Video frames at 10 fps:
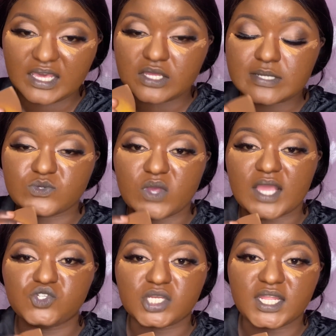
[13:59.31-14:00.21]
to
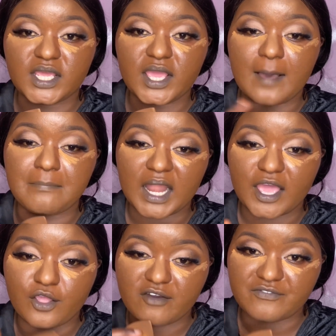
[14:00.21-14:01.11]
actually apply
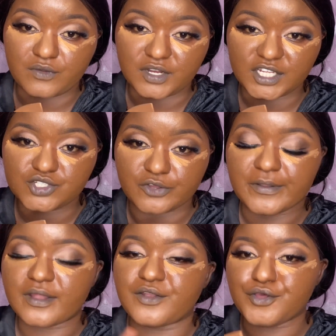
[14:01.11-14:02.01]
your foundation,
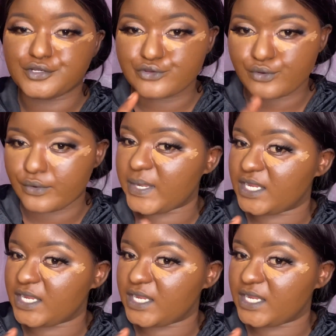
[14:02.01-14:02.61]
don't go in